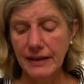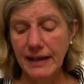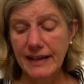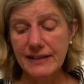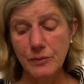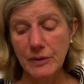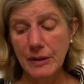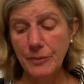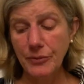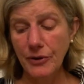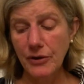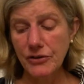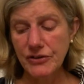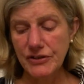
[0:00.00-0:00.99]
As we
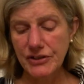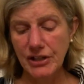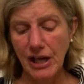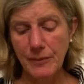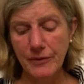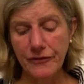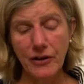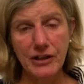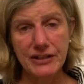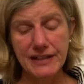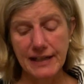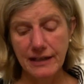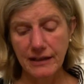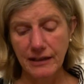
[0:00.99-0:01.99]
approach the time of
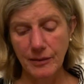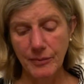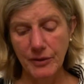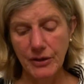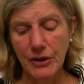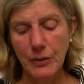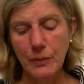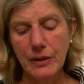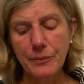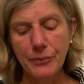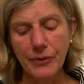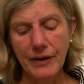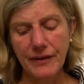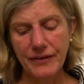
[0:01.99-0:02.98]
Holiday Club, we
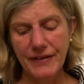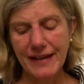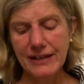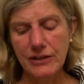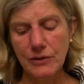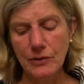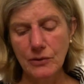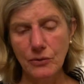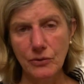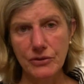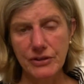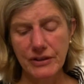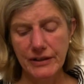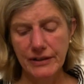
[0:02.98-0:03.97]
pray, thank you,
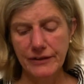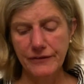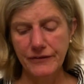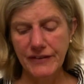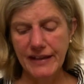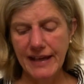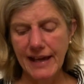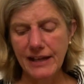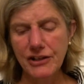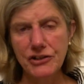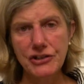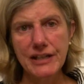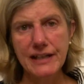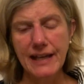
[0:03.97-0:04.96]
Lord, for the
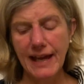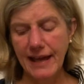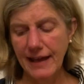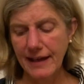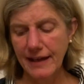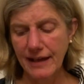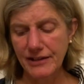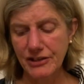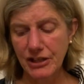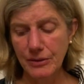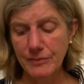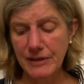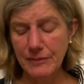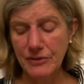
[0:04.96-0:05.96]
energy, care and
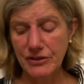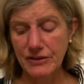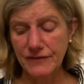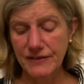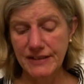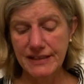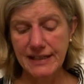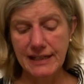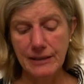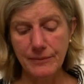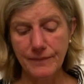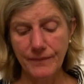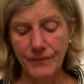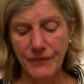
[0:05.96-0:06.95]
commitment of the
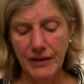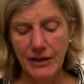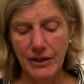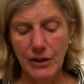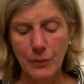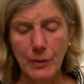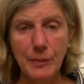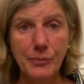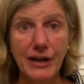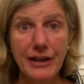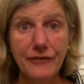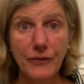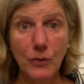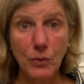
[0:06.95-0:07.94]
team. We pray
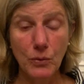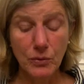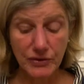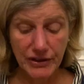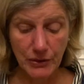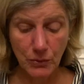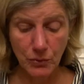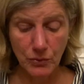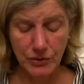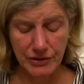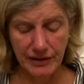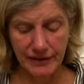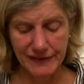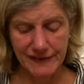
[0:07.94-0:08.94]
for all the
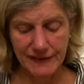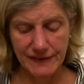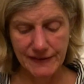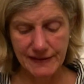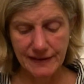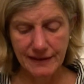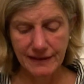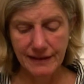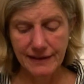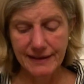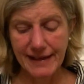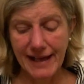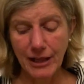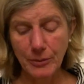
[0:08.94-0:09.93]
organisers,
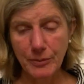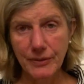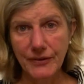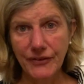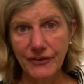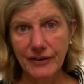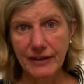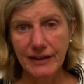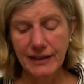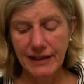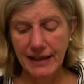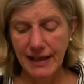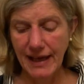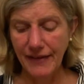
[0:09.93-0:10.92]
the helpers
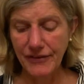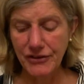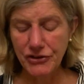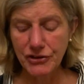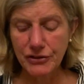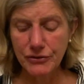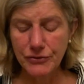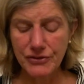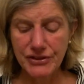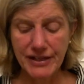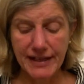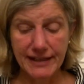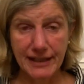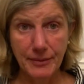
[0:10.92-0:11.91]
and the children
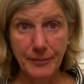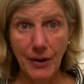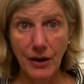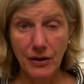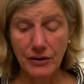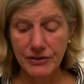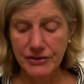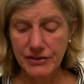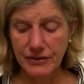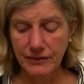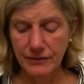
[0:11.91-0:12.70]
taking part.